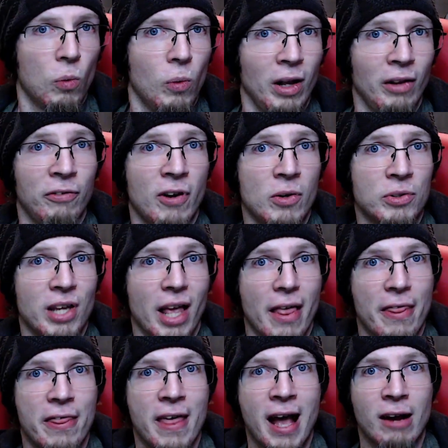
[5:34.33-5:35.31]
Well, folks,
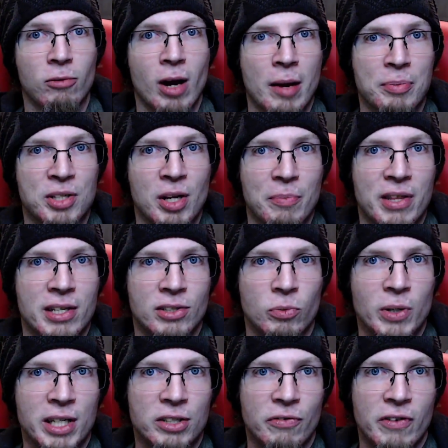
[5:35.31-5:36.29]
that wraps up this
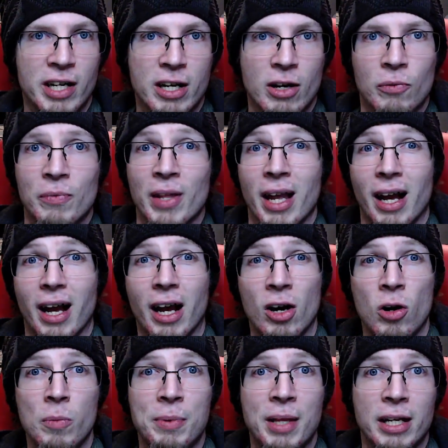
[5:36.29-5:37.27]
week's video. I
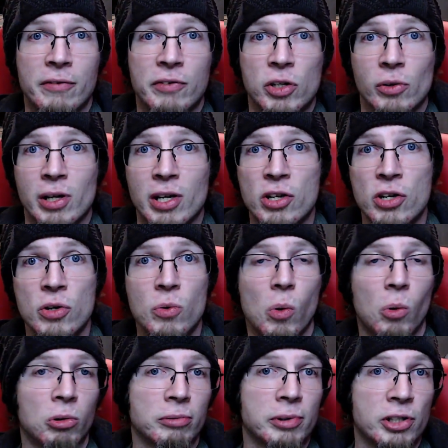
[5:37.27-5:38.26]
hope that if you're a new
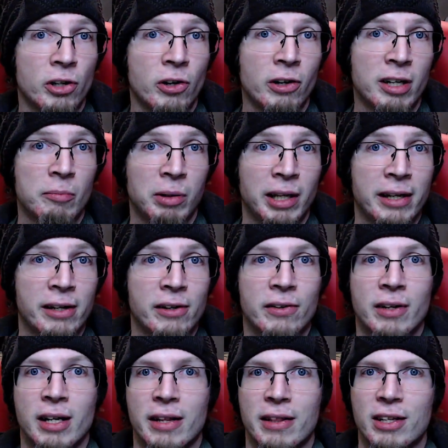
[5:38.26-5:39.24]
or returning player,
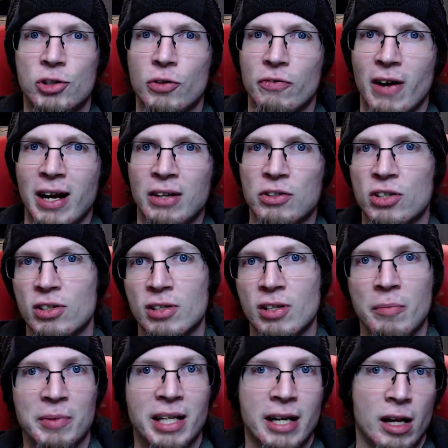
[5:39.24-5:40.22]
that you found
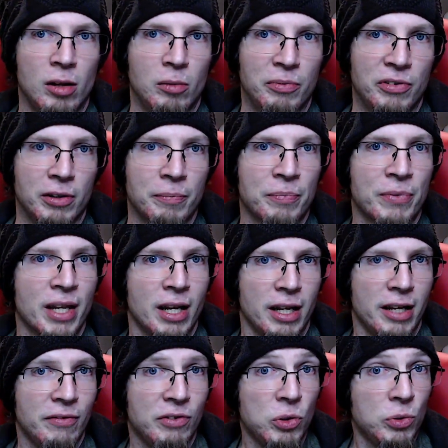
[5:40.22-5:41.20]
something helpful.
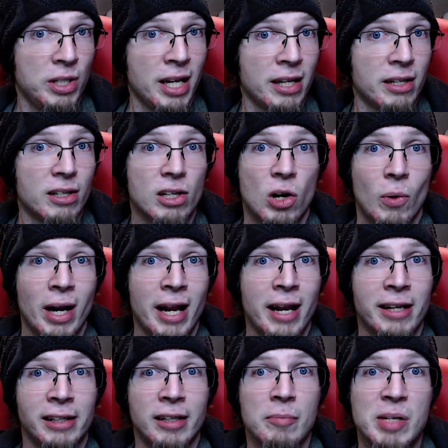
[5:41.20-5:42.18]
If you did, go
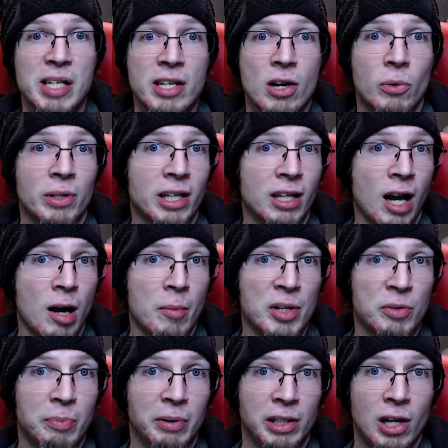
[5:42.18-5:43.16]
ahead and let me know in the
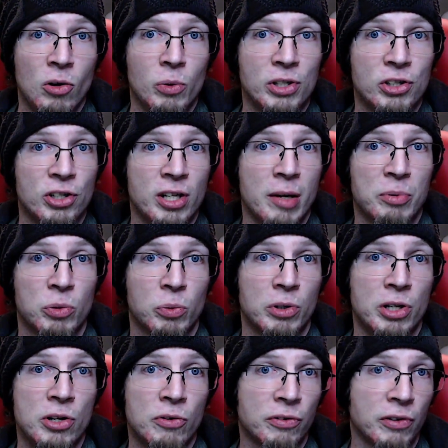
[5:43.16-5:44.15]
comments below which tips were
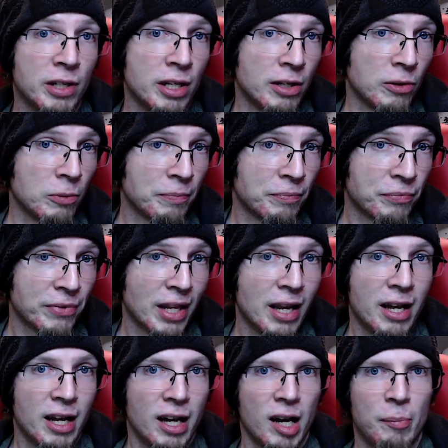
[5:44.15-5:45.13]
new for you.
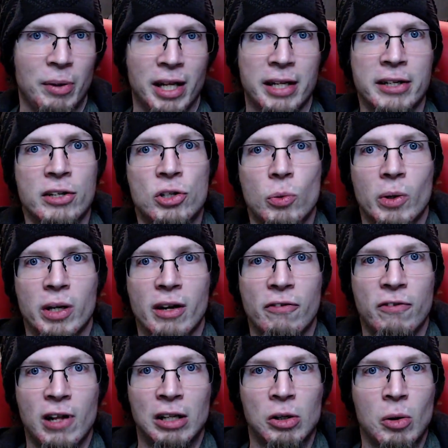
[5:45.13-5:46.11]
I plan on doing a
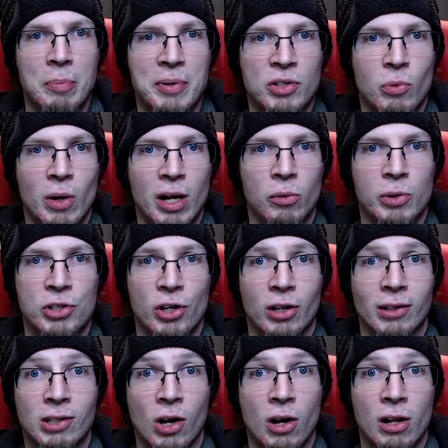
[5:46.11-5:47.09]
follow-up as well, which
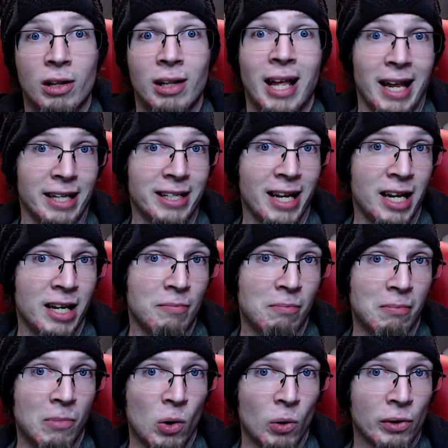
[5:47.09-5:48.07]
I'll call 10
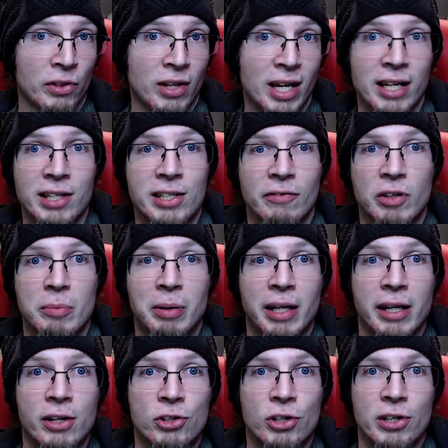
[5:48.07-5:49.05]
more things every
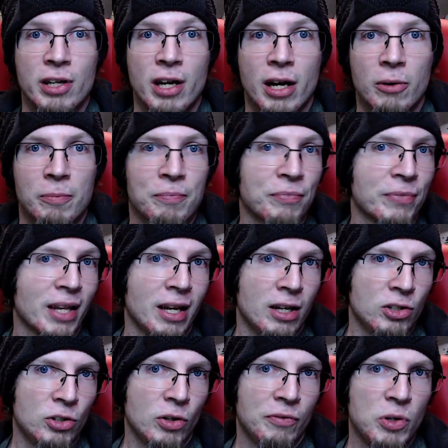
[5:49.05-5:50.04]
player should know.
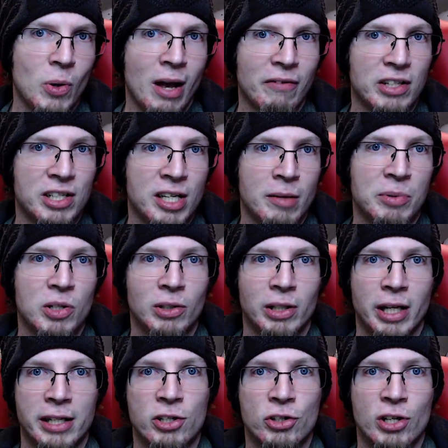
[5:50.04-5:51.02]
So if you have a tip you'd
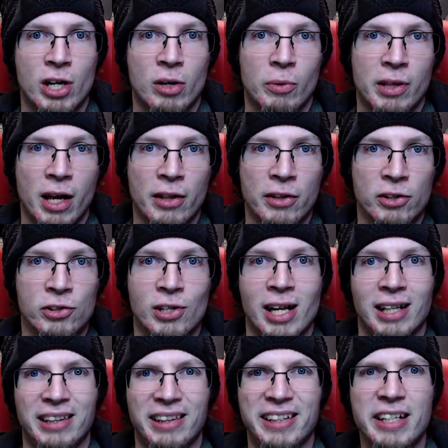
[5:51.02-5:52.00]
like to share with others,
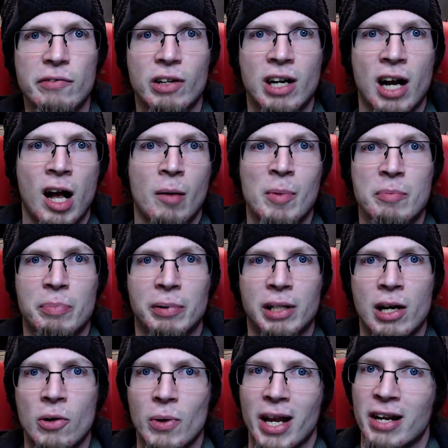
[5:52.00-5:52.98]
leave a comment
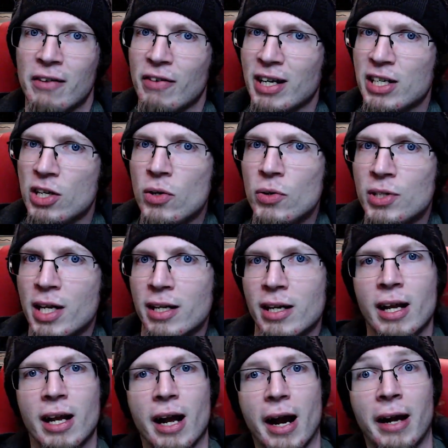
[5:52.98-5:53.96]
below, and if I use it,
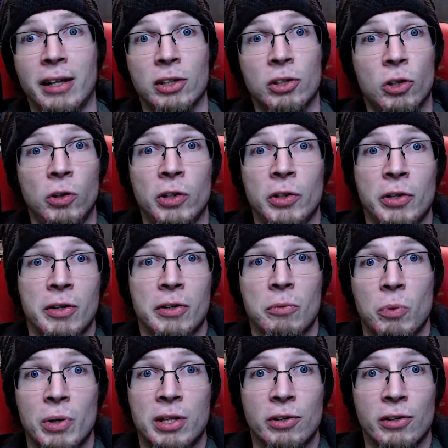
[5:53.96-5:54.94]
I'll include it
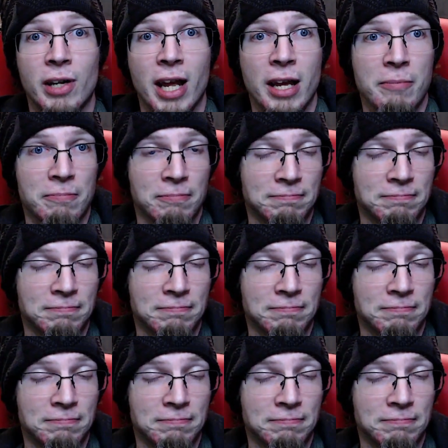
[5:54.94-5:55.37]
with your name.